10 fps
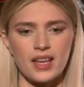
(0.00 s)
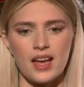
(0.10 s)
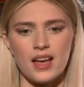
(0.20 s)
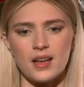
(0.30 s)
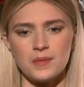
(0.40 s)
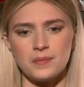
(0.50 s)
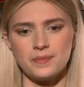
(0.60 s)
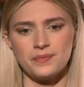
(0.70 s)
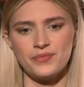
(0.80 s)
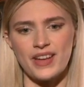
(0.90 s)

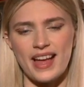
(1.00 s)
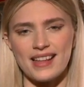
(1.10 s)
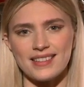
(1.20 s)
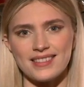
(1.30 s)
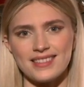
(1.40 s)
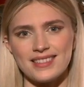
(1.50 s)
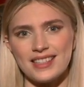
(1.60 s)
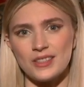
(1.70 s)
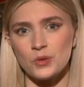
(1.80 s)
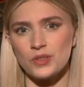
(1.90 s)
Um, and
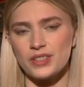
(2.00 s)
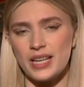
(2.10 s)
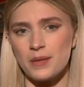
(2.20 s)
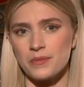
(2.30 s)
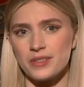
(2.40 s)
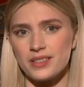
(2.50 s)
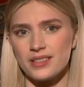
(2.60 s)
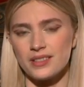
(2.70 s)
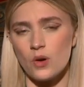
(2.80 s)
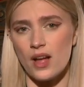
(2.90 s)
it all
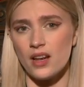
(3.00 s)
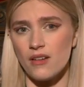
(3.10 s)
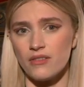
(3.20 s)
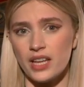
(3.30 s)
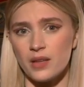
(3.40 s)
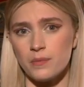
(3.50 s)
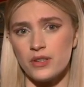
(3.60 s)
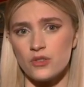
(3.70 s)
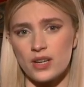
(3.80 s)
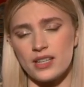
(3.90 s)
seems quite lovely and
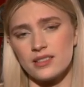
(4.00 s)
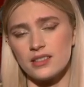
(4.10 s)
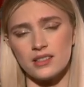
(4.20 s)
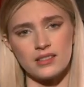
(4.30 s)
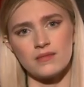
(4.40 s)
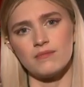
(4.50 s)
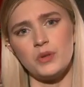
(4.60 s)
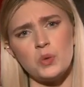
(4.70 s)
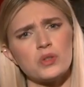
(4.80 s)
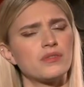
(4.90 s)
picturesque and
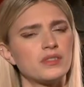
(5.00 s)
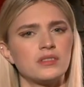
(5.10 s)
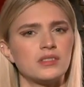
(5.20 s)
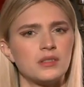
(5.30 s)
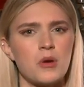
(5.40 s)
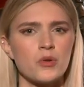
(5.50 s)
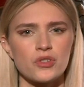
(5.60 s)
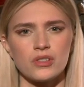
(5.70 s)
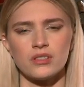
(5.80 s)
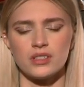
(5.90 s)
beautiful and
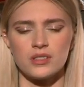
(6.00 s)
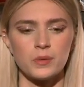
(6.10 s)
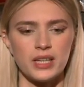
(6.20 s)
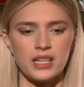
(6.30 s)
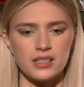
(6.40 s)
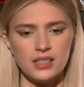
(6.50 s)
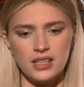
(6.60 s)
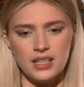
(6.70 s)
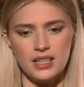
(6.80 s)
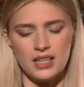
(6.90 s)
emotional and sweet.
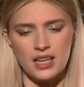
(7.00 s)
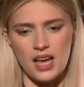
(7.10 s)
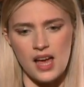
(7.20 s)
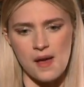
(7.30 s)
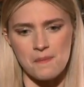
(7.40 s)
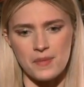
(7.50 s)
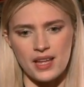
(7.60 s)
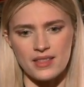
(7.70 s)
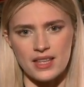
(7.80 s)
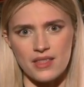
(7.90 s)
Um,
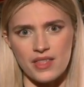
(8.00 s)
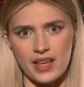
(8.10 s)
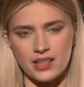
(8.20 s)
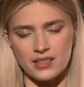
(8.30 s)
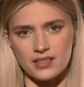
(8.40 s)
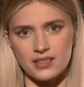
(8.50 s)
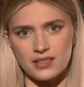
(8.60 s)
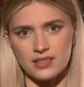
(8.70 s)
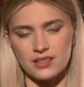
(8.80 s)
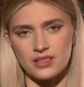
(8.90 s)
and then things
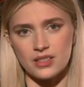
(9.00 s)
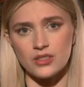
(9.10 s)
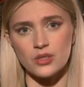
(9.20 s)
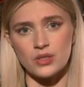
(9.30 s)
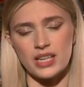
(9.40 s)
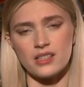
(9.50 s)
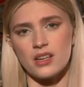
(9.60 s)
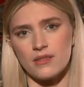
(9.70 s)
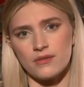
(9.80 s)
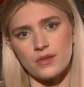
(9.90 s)
start to take a
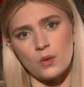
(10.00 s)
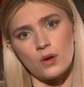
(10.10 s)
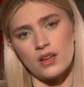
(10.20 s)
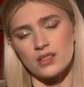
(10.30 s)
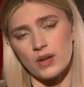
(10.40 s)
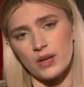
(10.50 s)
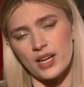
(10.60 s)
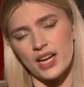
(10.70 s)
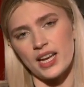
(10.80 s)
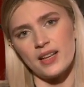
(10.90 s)
turn for the worse quite
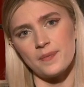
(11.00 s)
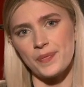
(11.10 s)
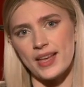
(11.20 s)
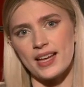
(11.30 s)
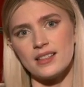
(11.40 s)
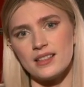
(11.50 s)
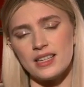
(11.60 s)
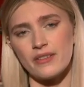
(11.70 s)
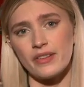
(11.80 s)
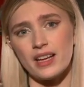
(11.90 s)
quickly, and
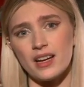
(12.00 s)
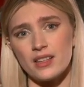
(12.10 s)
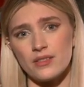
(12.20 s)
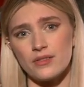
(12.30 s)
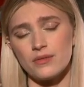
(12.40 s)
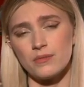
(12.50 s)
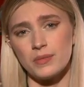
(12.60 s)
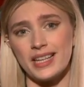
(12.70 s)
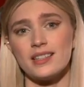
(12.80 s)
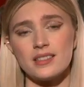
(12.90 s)
everything kind of
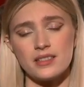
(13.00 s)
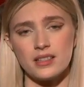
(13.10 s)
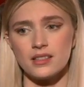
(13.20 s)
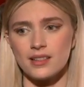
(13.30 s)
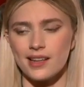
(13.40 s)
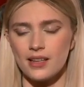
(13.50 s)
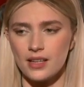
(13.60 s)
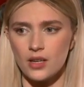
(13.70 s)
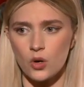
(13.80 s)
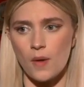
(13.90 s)
begins to
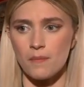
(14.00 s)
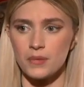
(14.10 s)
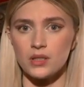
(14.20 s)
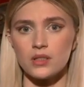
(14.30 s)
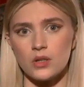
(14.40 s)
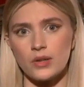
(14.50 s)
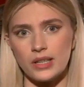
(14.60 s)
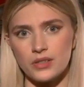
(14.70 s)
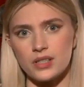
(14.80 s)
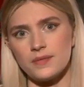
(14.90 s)
crumble
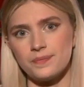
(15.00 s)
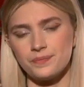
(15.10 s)
around her.